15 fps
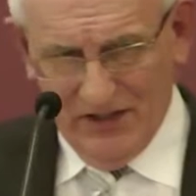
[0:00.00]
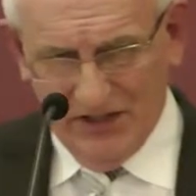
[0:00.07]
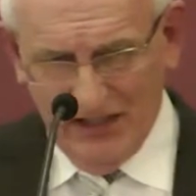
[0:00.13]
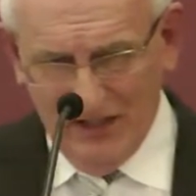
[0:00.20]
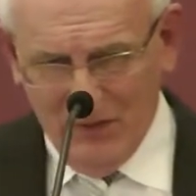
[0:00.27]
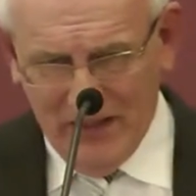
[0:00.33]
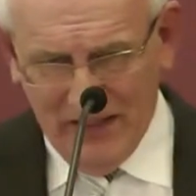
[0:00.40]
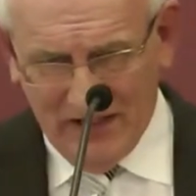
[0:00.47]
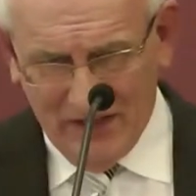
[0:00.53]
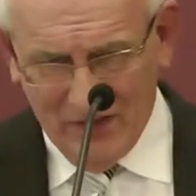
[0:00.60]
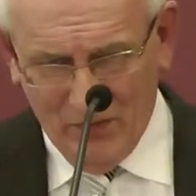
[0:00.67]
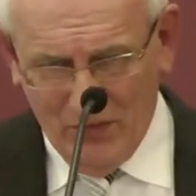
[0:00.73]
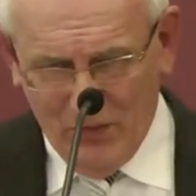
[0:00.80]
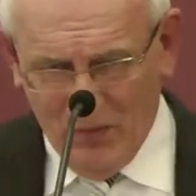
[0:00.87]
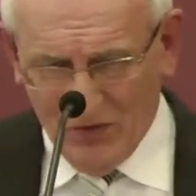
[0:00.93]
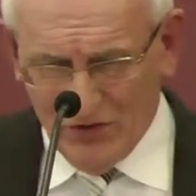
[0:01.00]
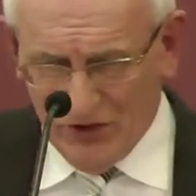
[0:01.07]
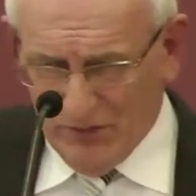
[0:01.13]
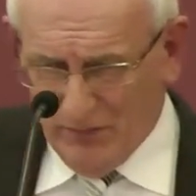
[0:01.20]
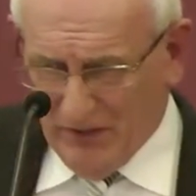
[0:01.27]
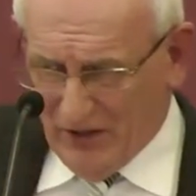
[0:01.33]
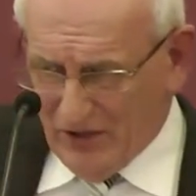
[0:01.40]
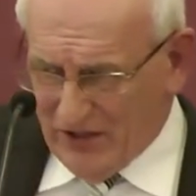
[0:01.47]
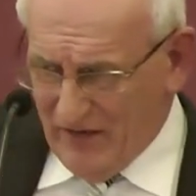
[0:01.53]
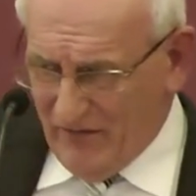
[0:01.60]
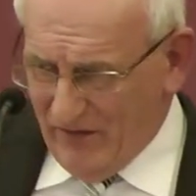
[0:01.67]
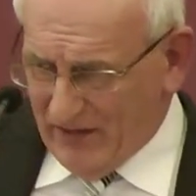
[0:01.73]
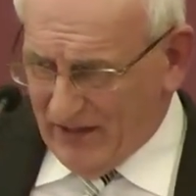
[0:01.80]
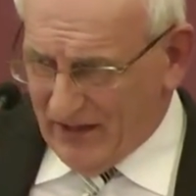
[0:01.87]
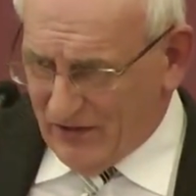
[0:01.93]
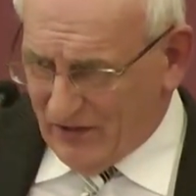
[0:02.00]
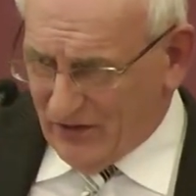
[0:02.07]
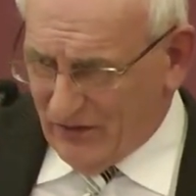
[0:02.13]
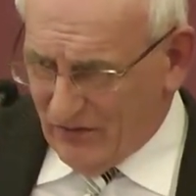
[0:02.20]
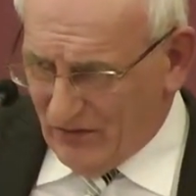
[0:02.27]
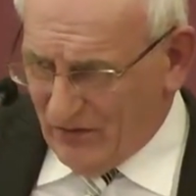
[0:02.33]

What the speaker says: You see, because everything's